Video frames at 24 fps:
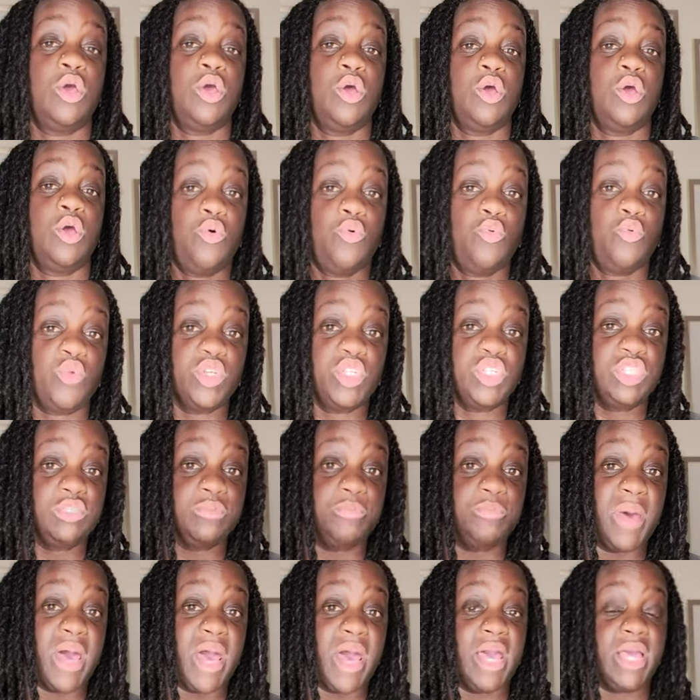We
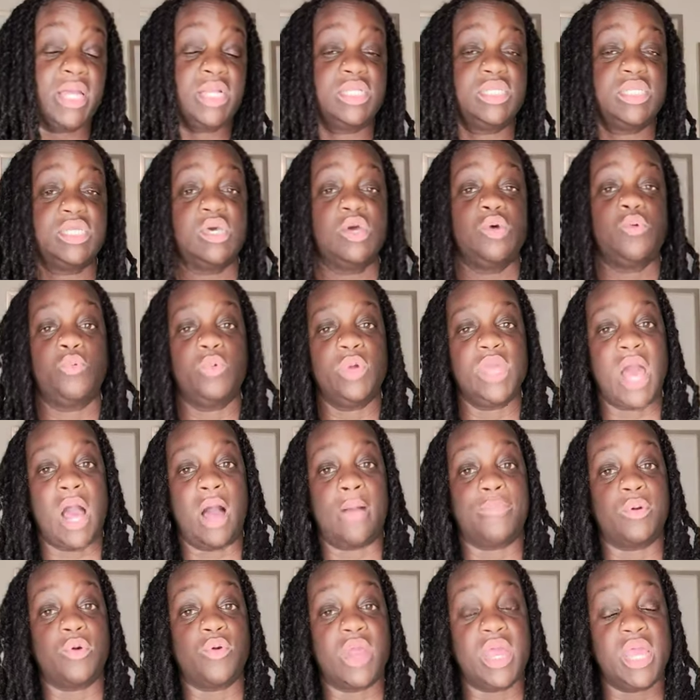operate in
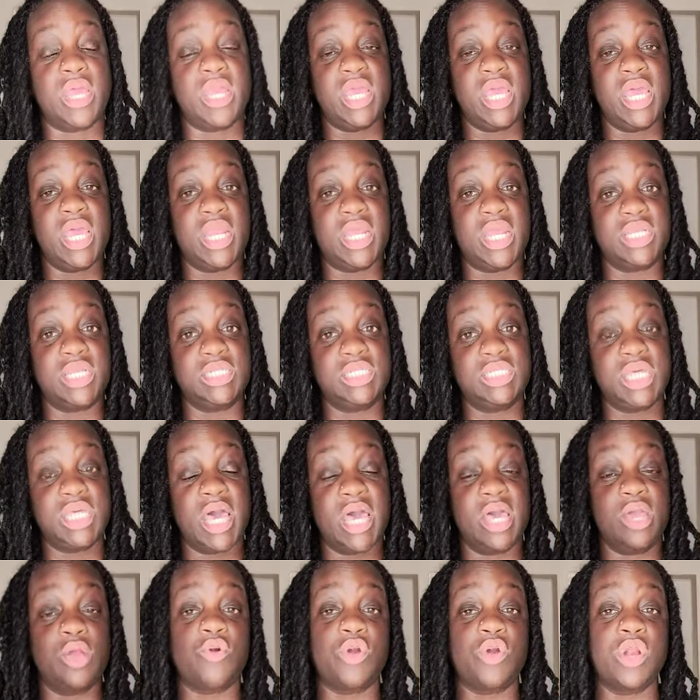integrity. We
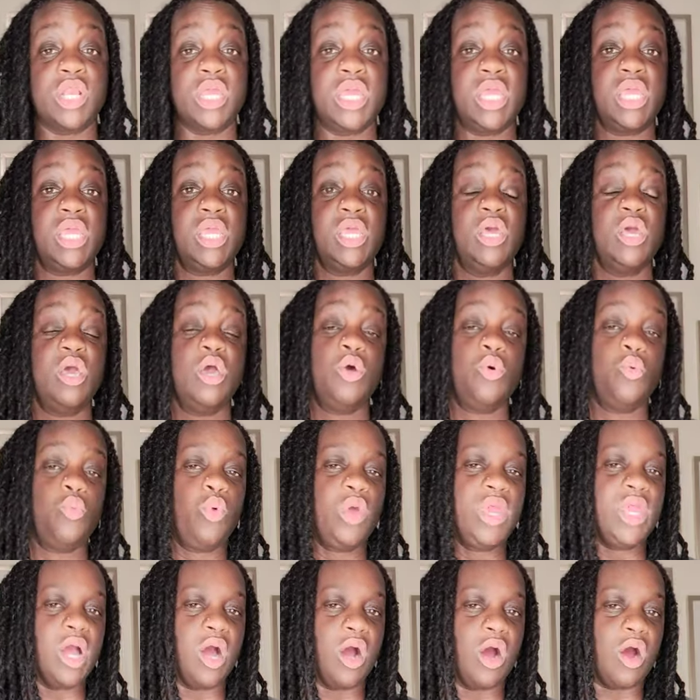are
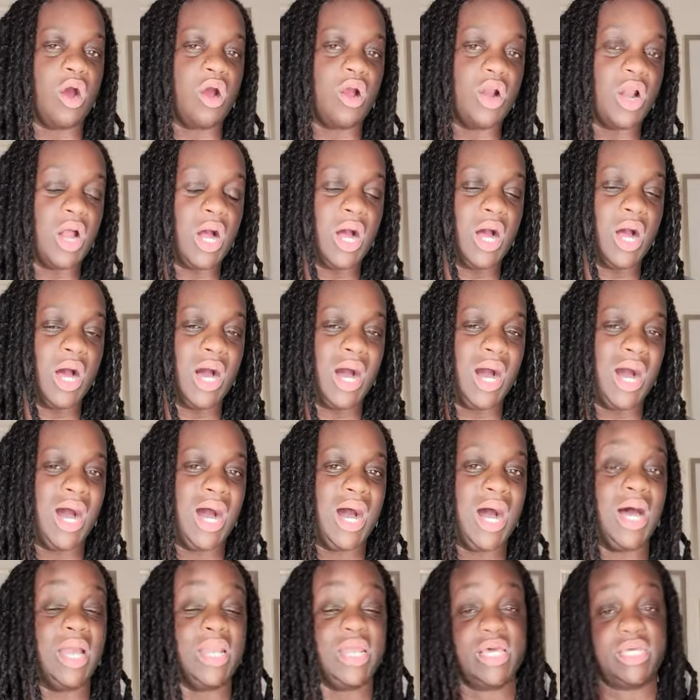honest to a
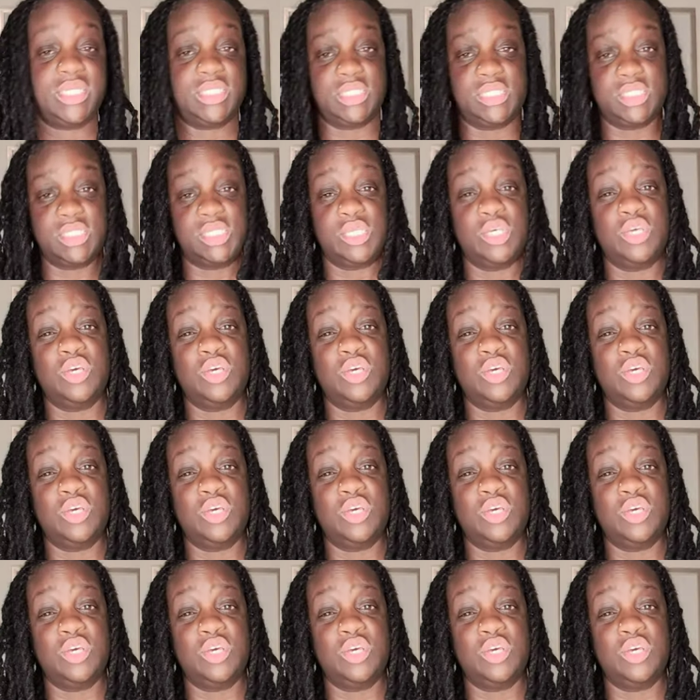fault.